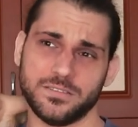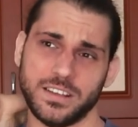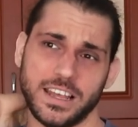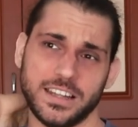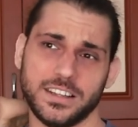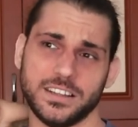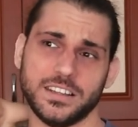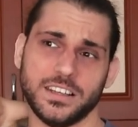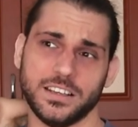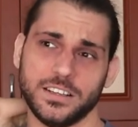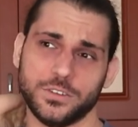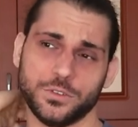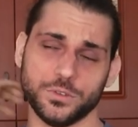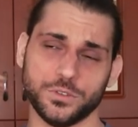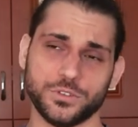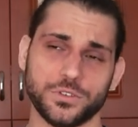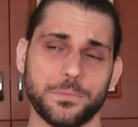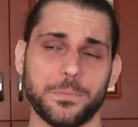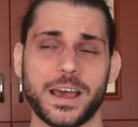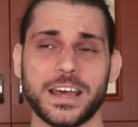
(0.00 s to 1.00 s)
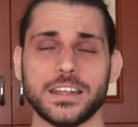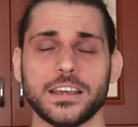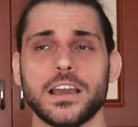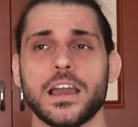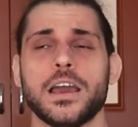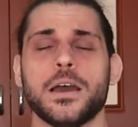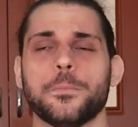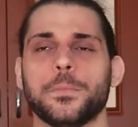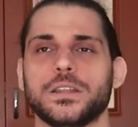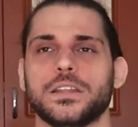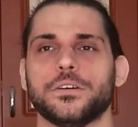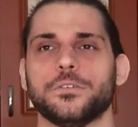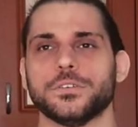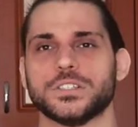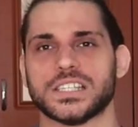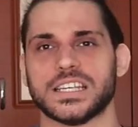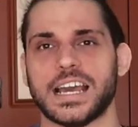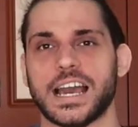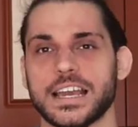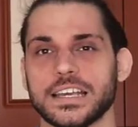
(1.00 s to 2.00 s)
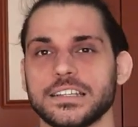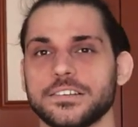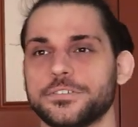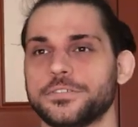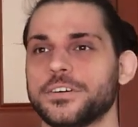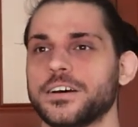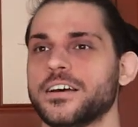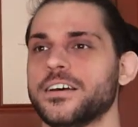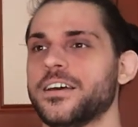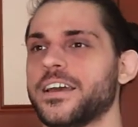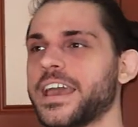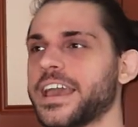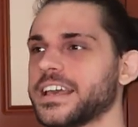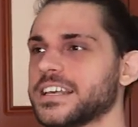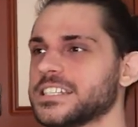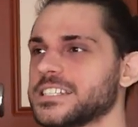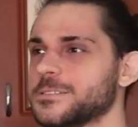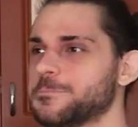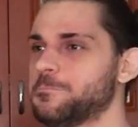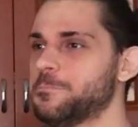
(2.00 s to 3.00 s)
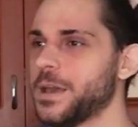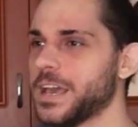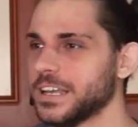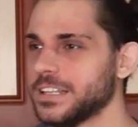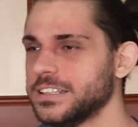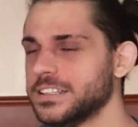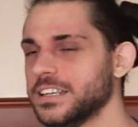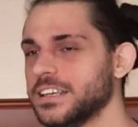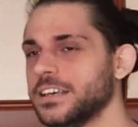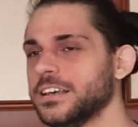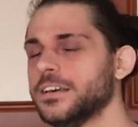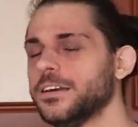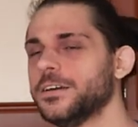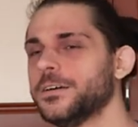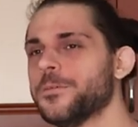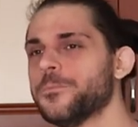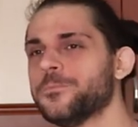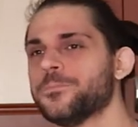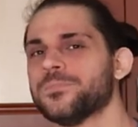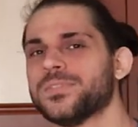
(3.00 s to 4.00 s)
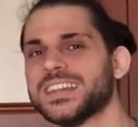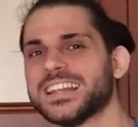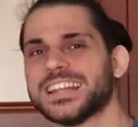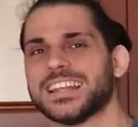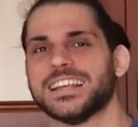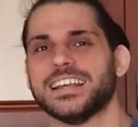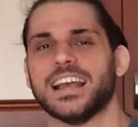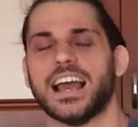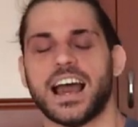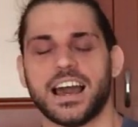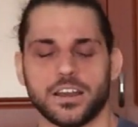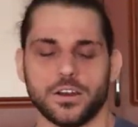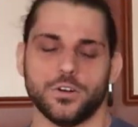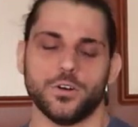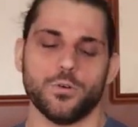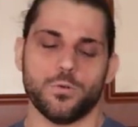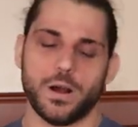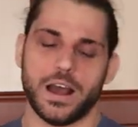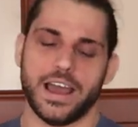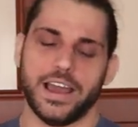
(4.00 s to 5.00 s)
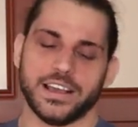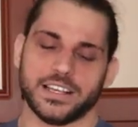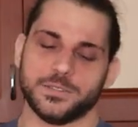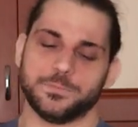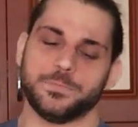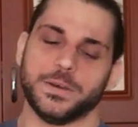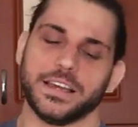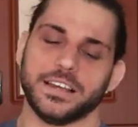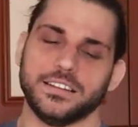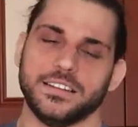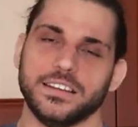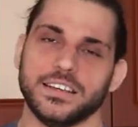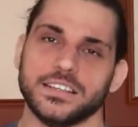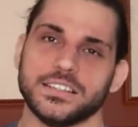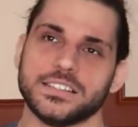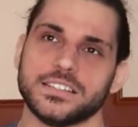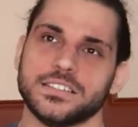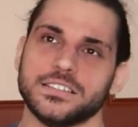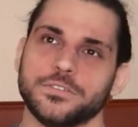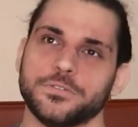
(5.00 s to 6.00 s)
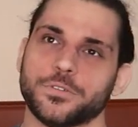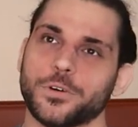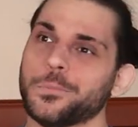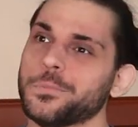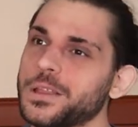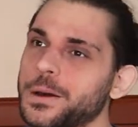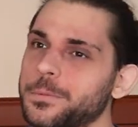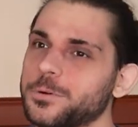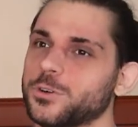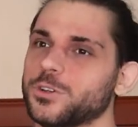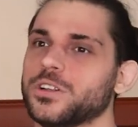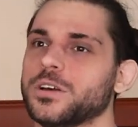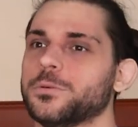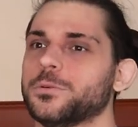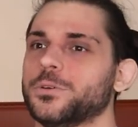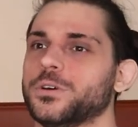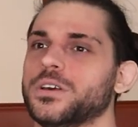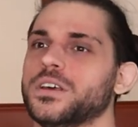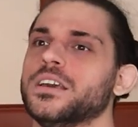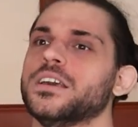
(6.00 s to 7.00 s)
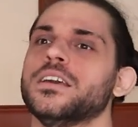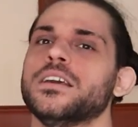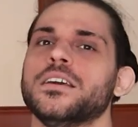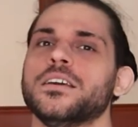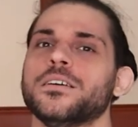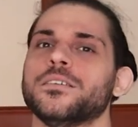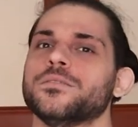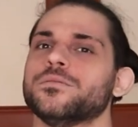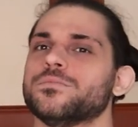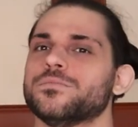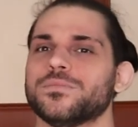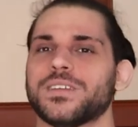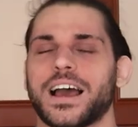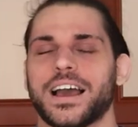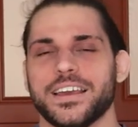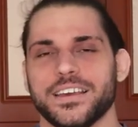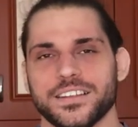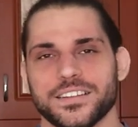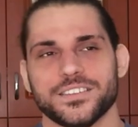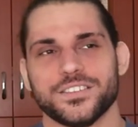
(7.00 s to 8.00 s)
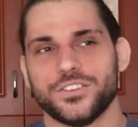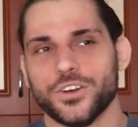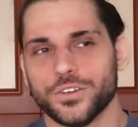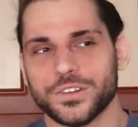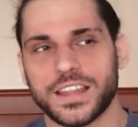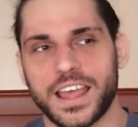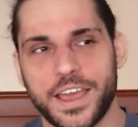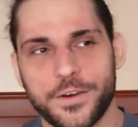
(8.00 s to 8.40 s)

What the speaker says: anything too dramatic, but I was kind of expecting, I don't know why I expect this from WWE. I don't